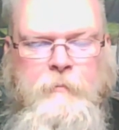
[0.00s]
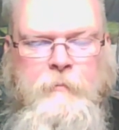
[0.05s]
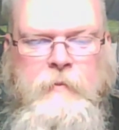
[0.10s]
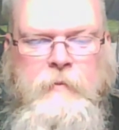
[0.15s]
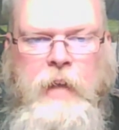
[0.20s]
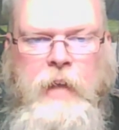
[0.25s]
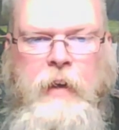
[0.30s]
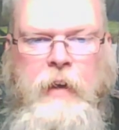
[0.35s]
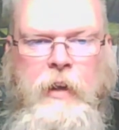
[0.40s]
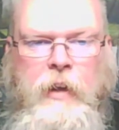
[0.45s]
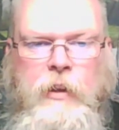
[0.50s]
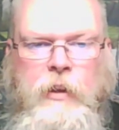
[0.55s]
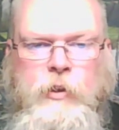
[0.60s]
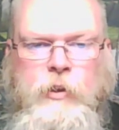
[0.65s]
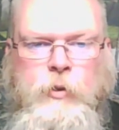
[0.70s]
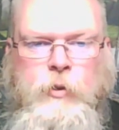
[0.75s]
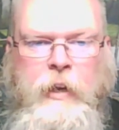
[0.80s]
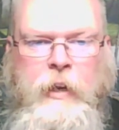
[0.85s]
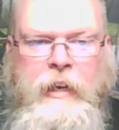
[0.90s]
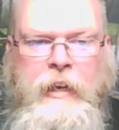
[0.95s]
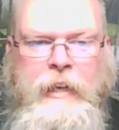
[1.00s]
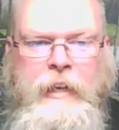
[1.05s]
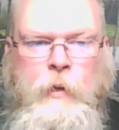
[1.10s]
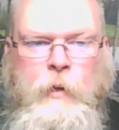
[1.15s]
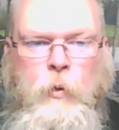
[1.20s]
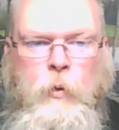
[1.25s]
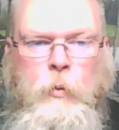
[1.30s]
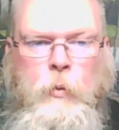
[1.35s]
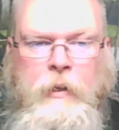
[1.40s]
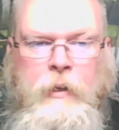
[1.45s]
Not all are created
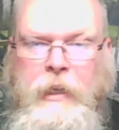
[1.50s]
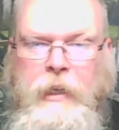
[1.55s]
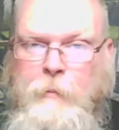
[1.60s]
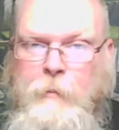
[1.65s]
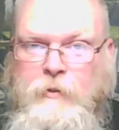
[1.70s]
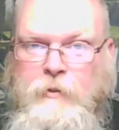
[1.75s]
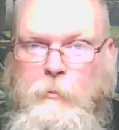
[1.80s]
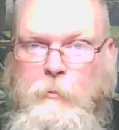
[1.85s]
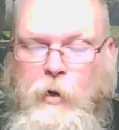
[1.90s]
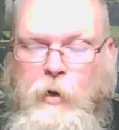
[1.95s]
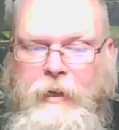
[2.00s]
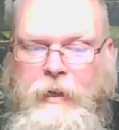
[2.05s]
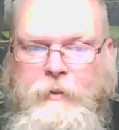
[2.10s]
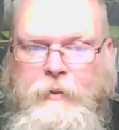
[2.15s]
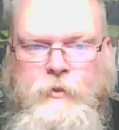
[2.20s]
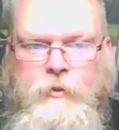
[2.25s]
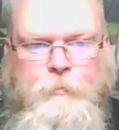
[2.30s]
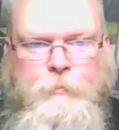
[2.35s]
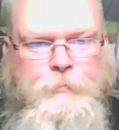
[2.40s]
equal when it comes to brains.